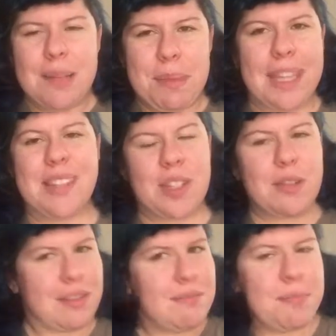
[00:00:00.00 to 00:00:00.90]
because
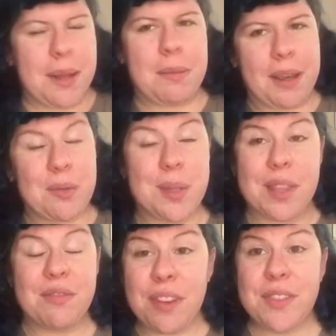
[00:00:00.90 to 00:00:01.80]
Betty Page was in
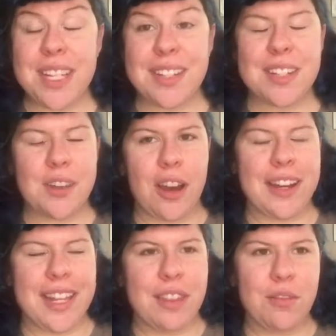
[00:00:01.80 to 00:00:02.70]
the 50s,
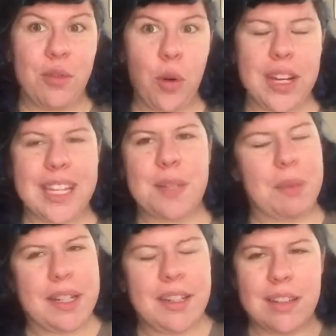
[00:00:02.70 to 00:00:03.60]
not in the 40s,
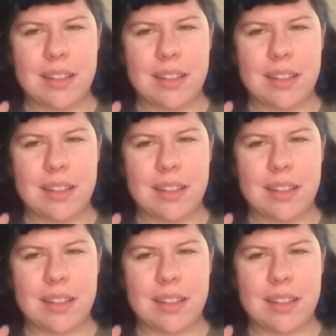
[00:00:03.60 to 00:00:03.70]
but